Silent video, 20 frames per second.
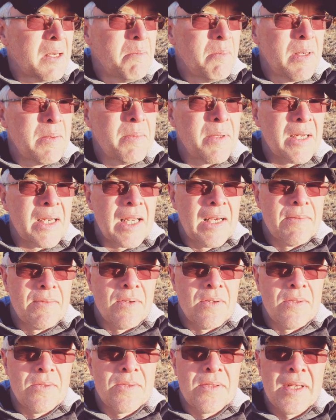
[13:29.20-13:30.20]
commitment
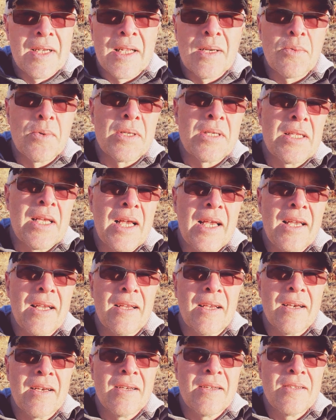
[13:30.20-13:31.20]
level that it would take
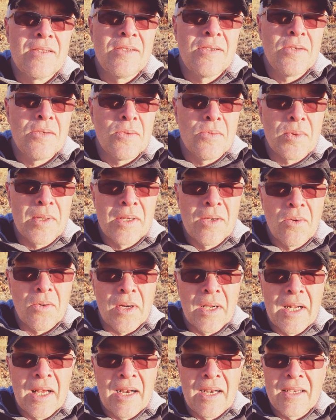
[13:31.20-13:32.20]
to
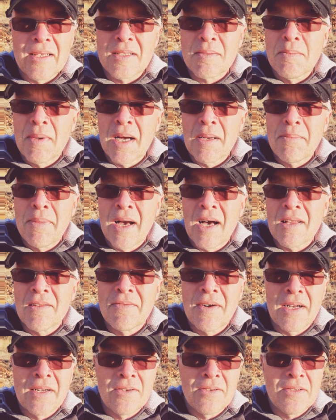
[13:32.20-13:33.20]
reorganize my
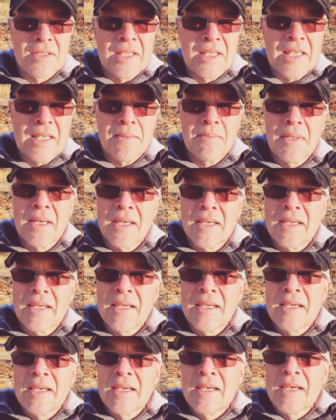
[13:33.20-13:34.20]
Pathfinder team,
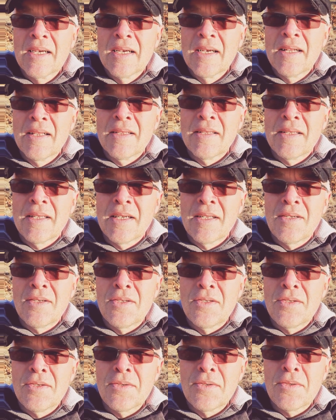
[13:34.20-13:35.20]
then
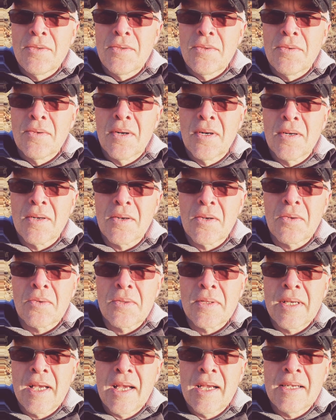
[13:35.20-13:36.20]
to
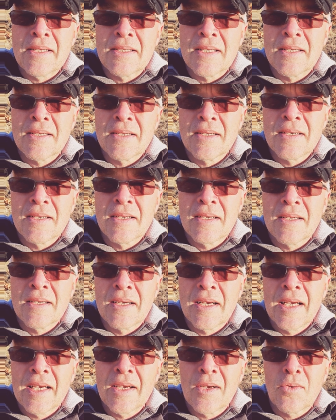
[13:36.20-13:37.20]
create
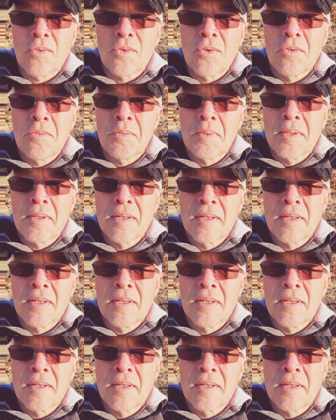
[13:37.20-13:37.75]
a group